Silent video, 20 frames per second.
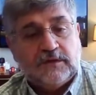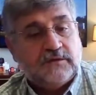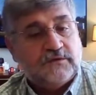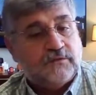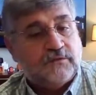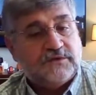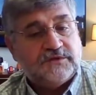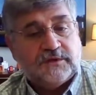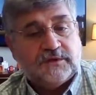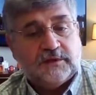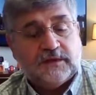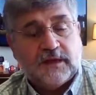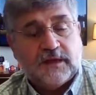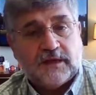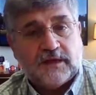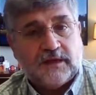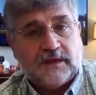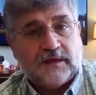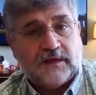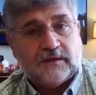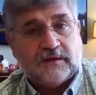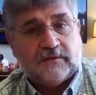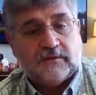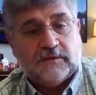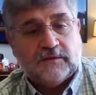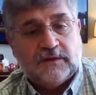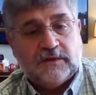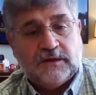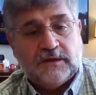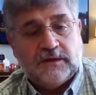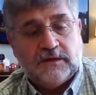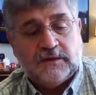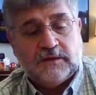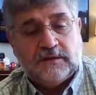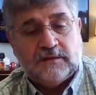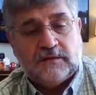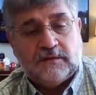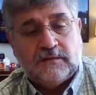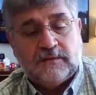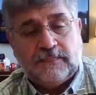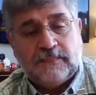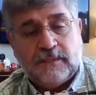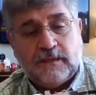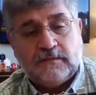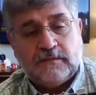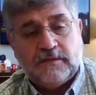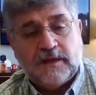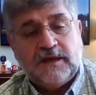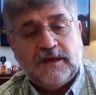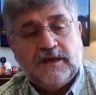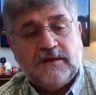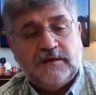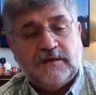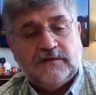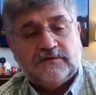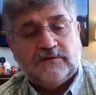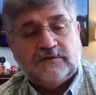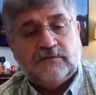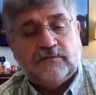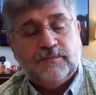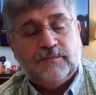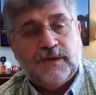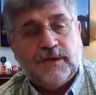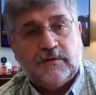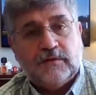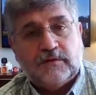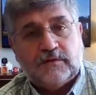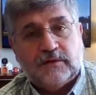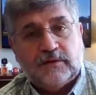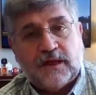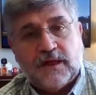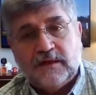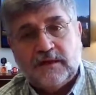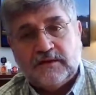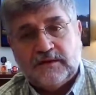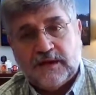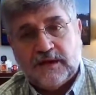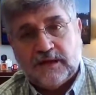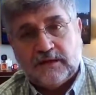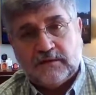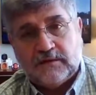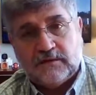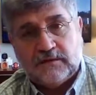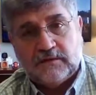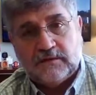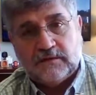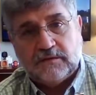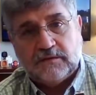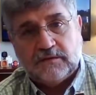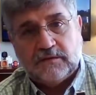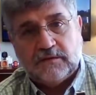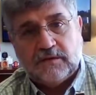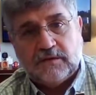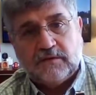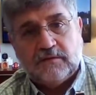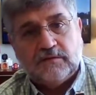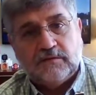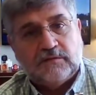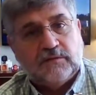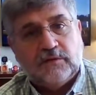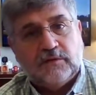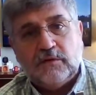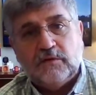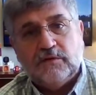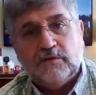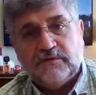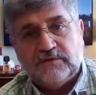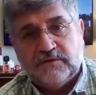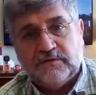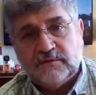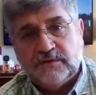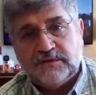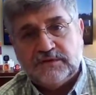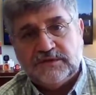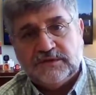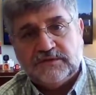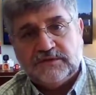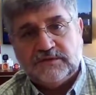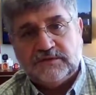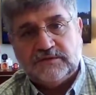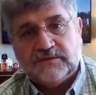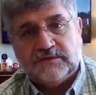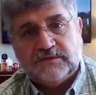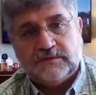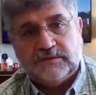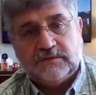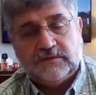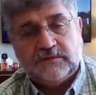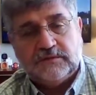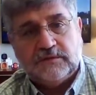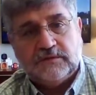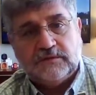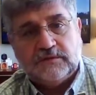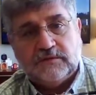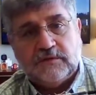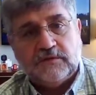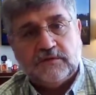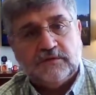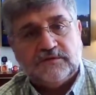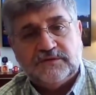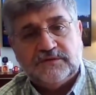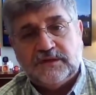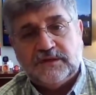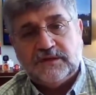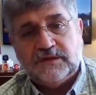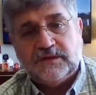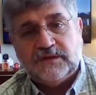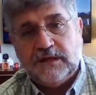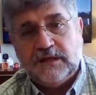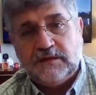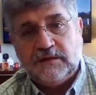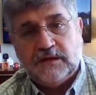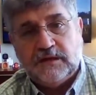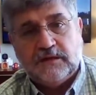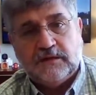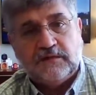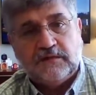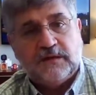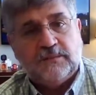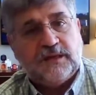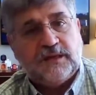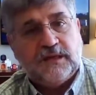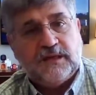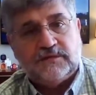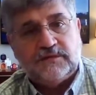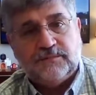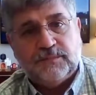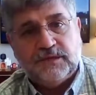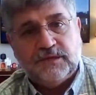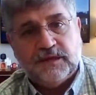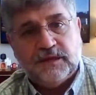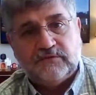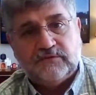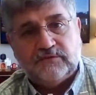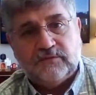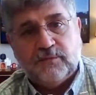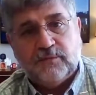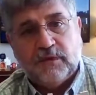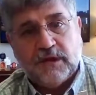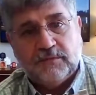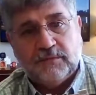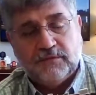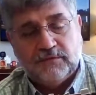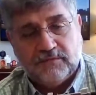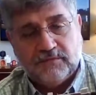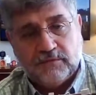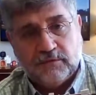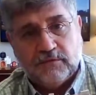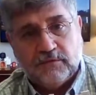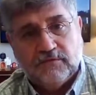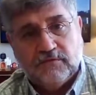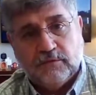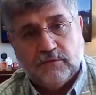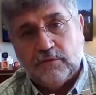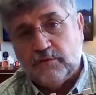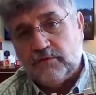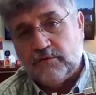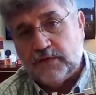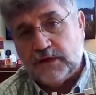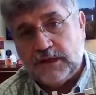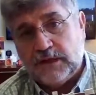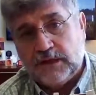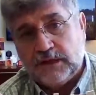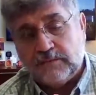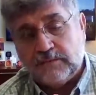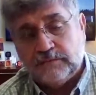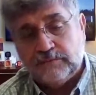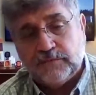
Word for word: twist and lock connector that additional metal contact uh, lowers the resistance, lowers the heat, and eliminates potential problems for, for overheating.